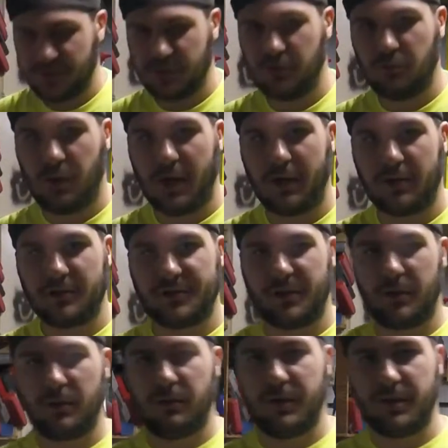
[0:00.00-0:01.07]
two wires
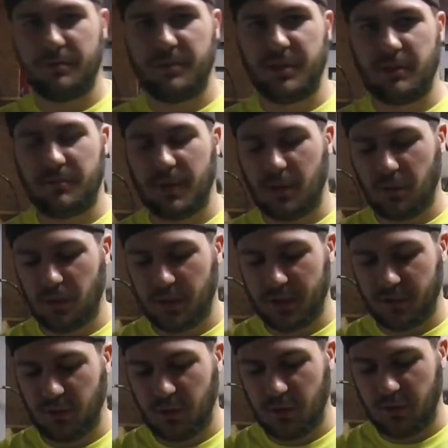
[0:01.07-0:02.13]
are going to be the power
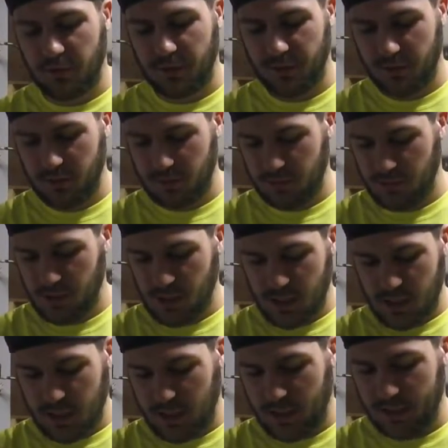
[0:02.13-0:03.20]
and ground,
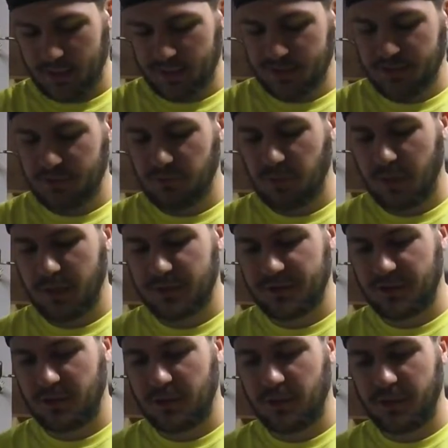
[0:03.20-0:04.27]
and these two wires
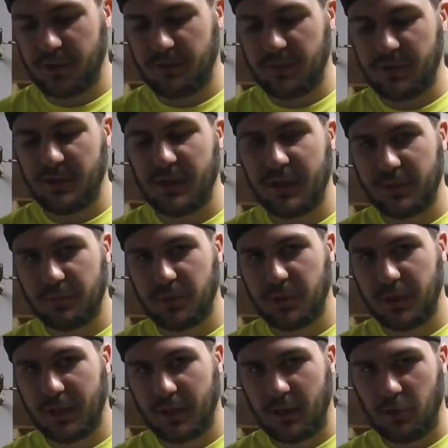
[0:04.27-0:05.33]
are going to be the
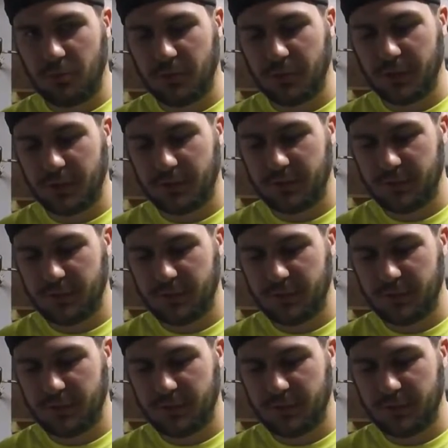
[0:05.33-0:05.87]
input and output.